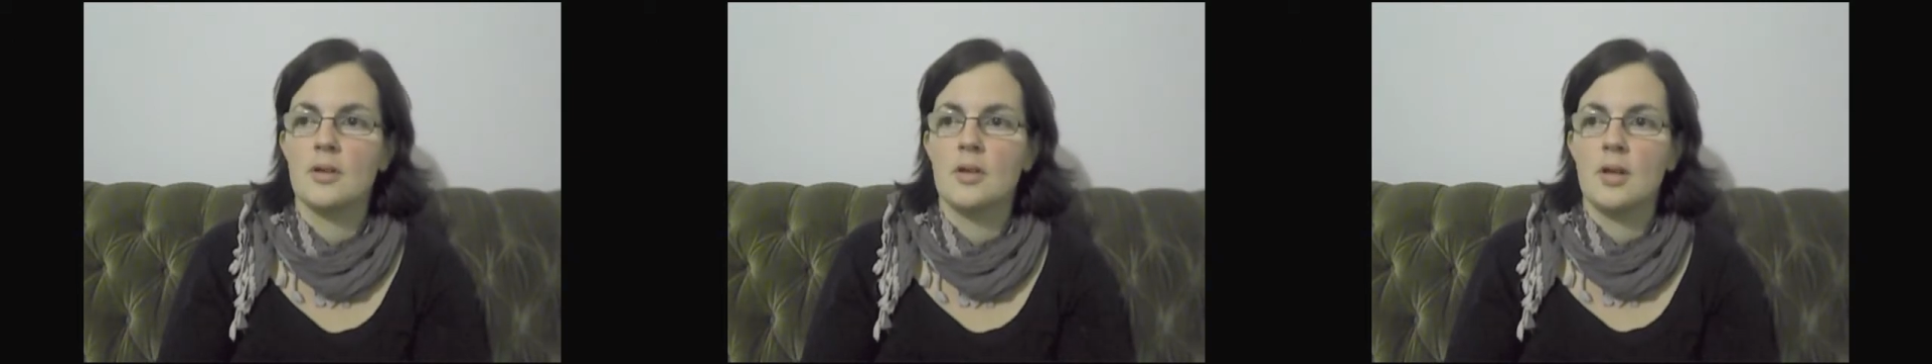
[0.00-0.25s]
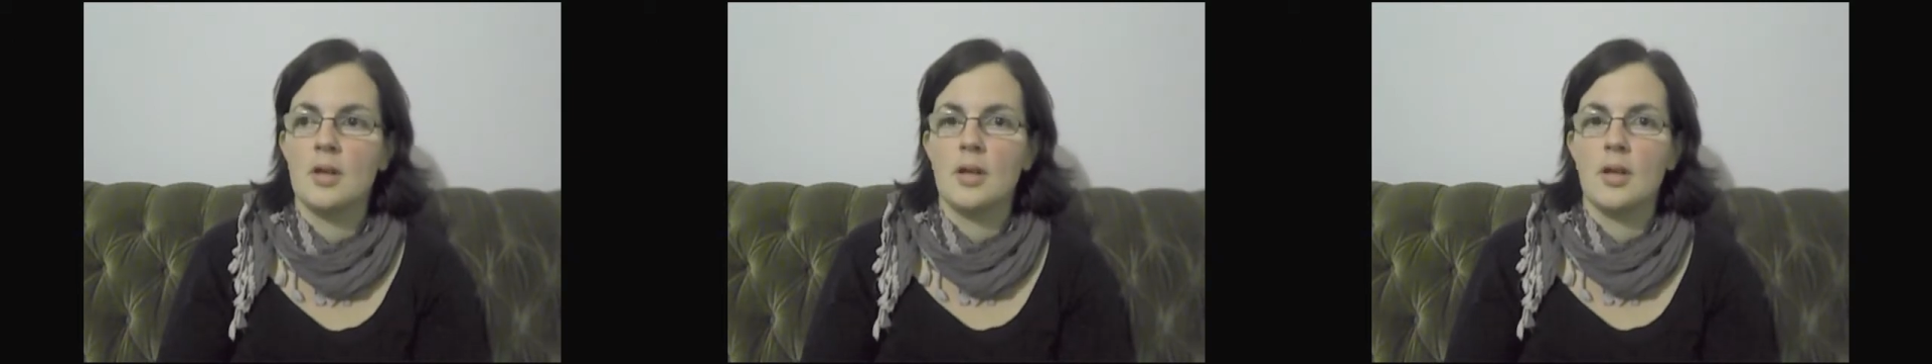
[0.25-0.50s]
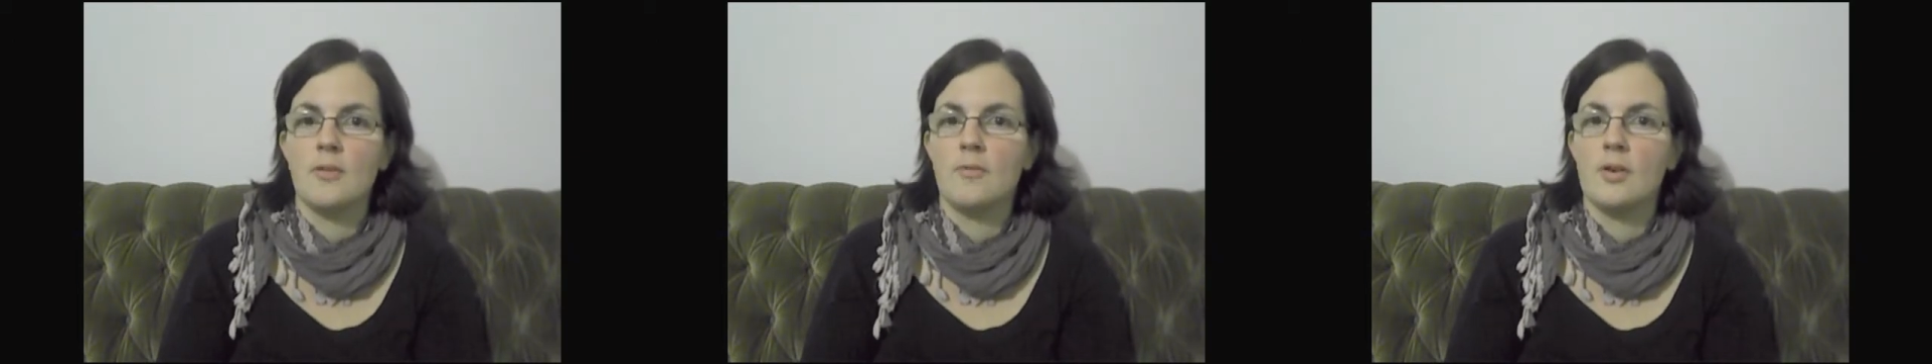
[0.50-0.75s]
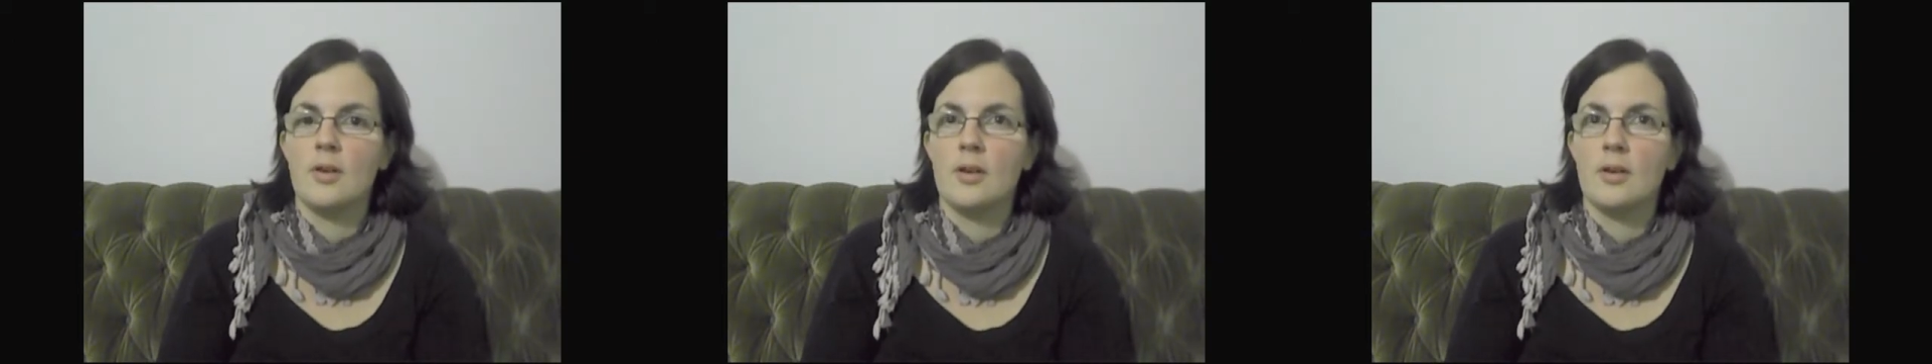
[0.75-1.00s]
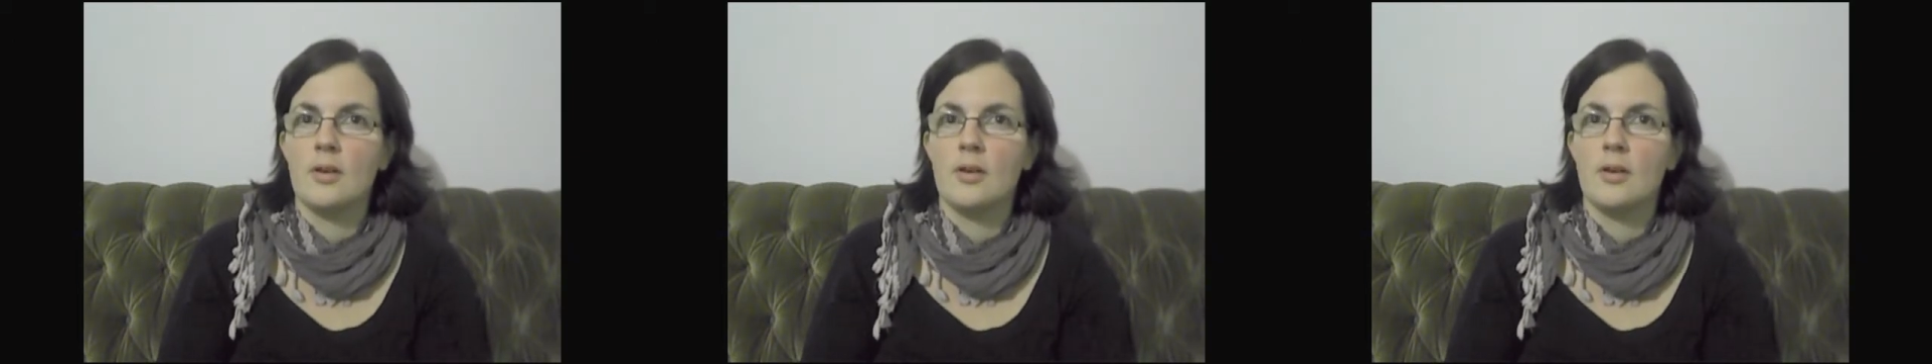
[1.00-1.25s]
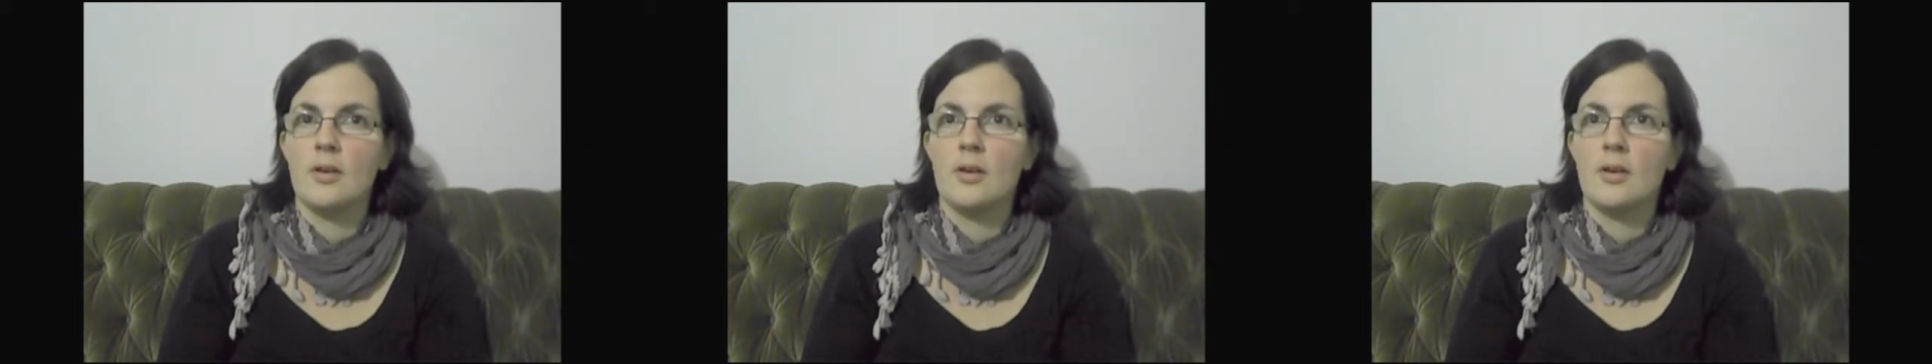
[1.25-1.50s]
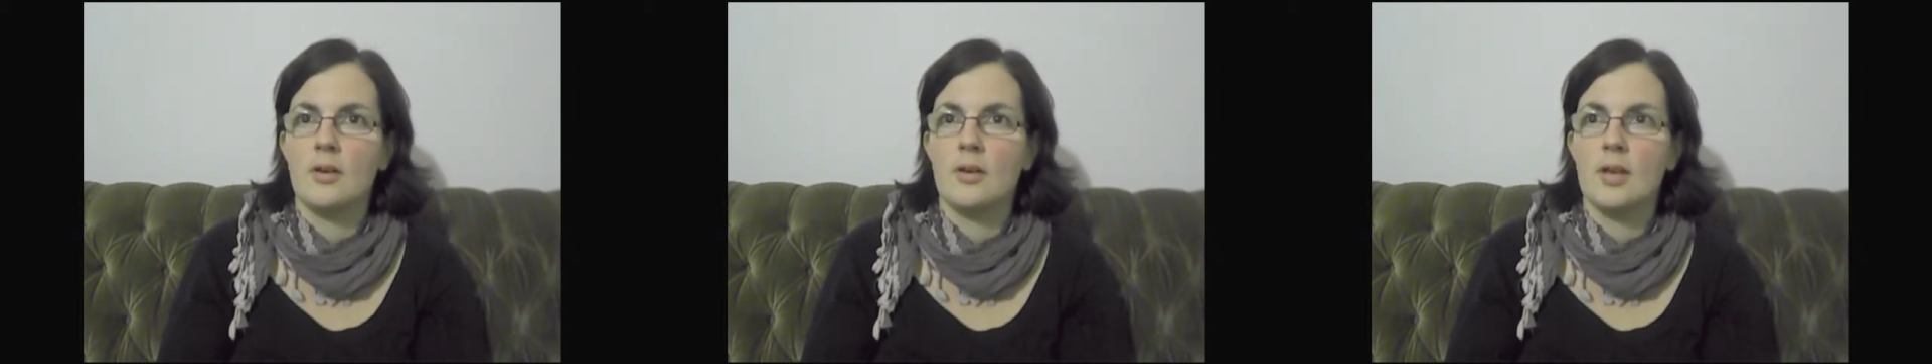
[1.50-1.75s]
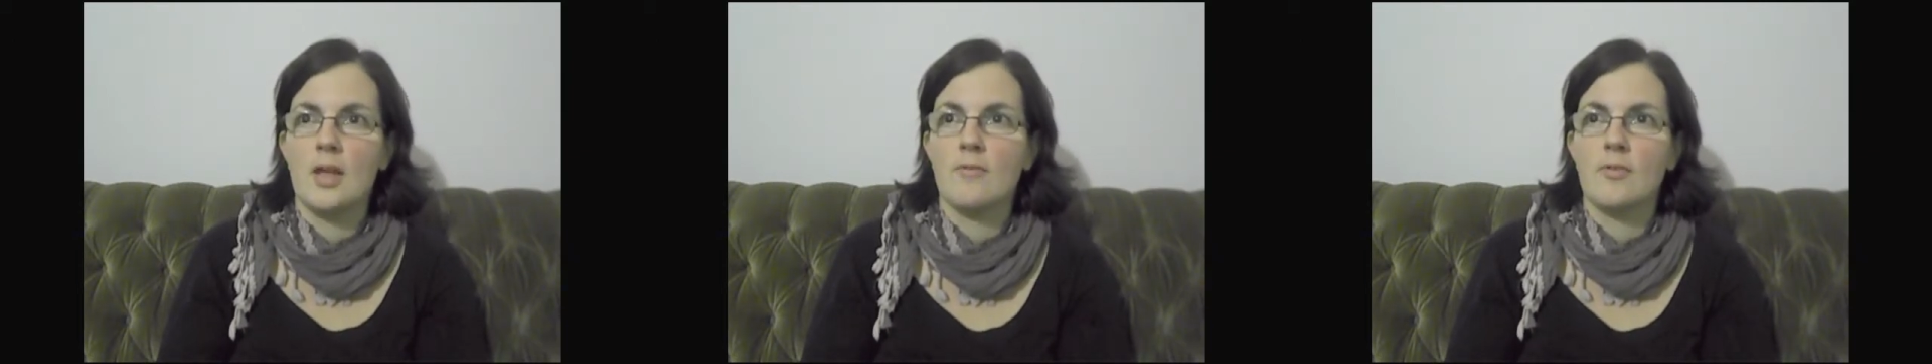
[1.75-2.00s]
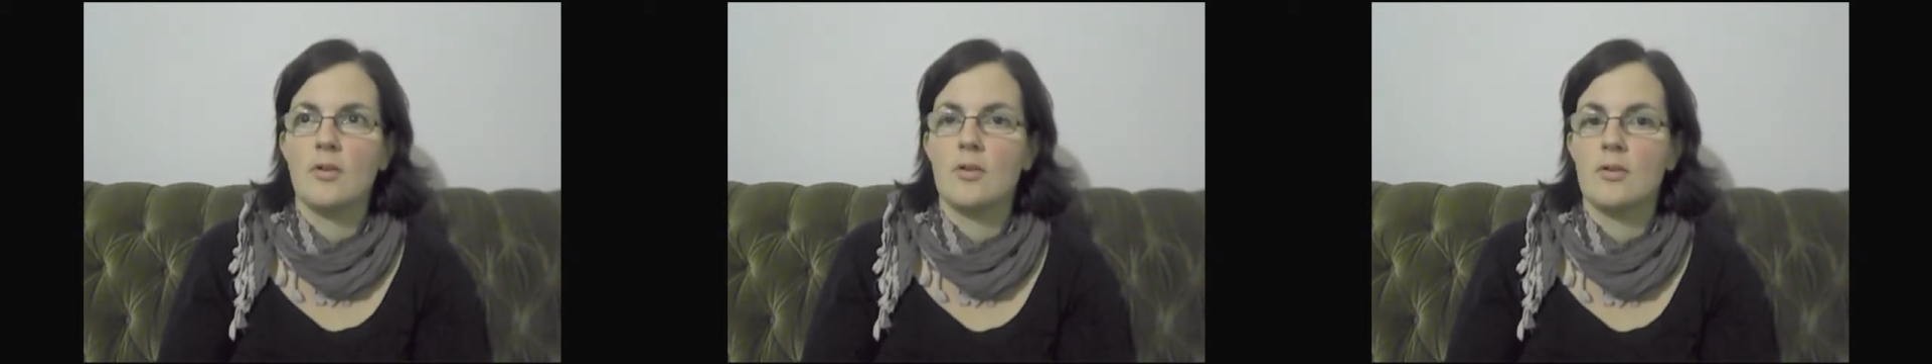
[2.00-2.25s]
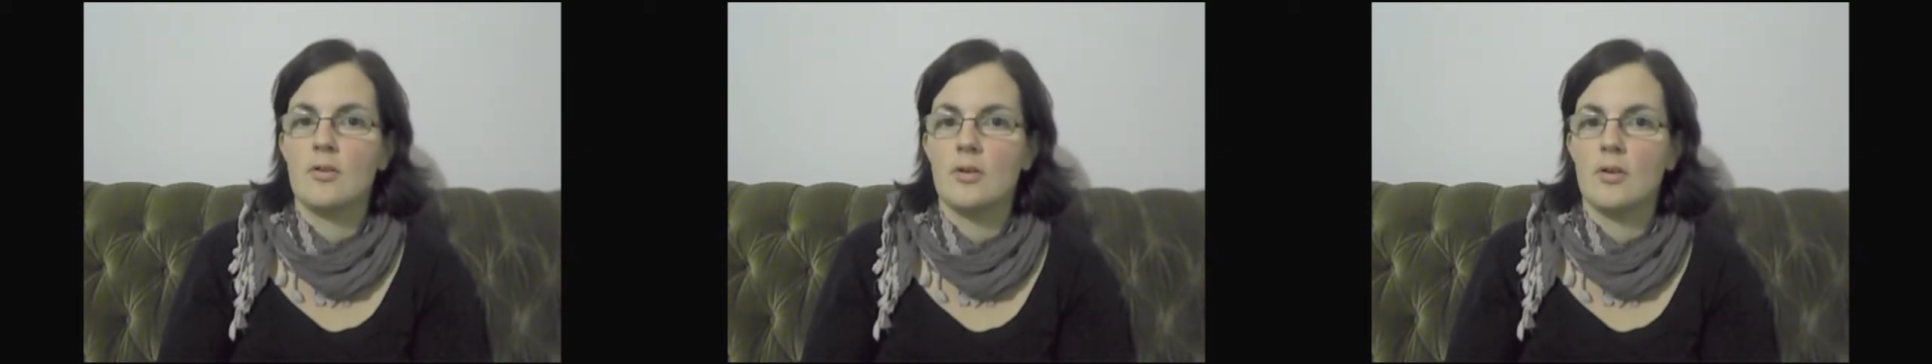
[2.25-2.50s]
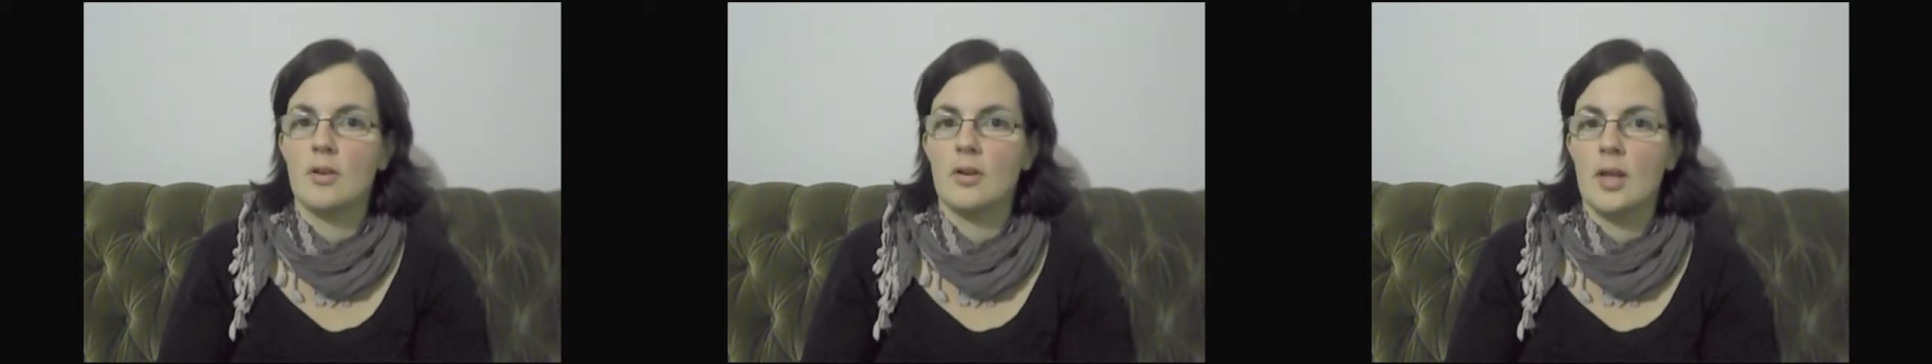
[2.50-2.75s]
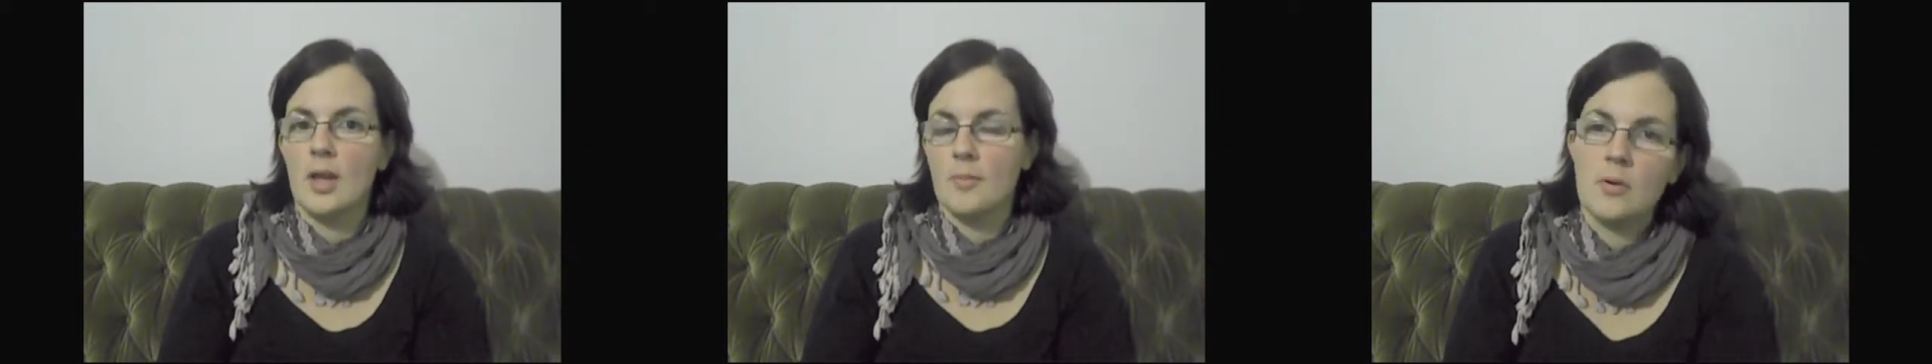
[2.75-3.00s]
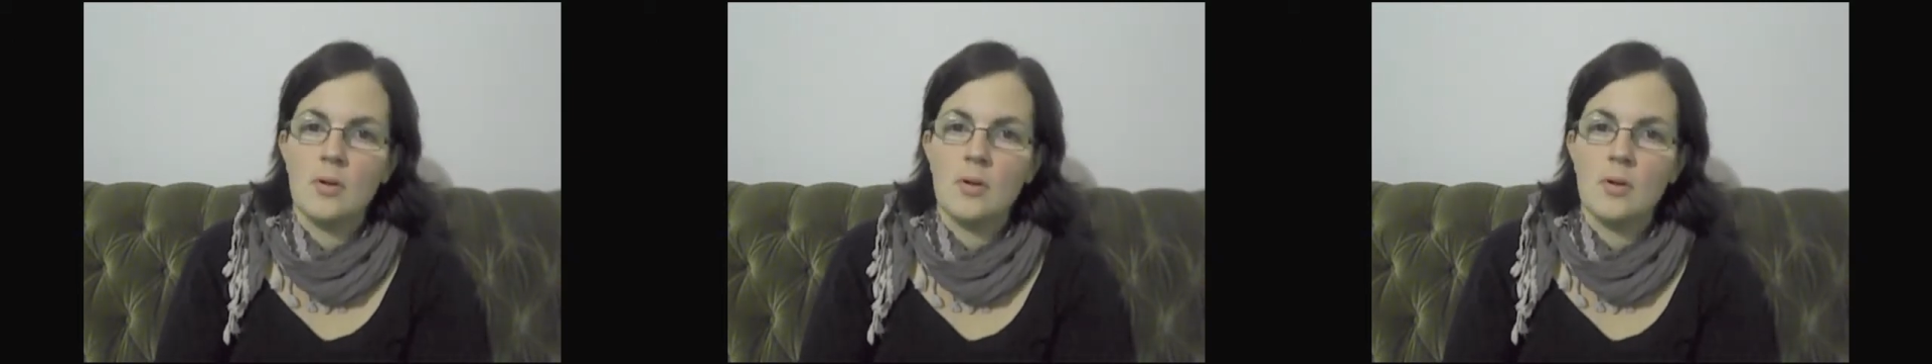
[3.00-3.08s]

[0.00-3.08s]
it will never happen.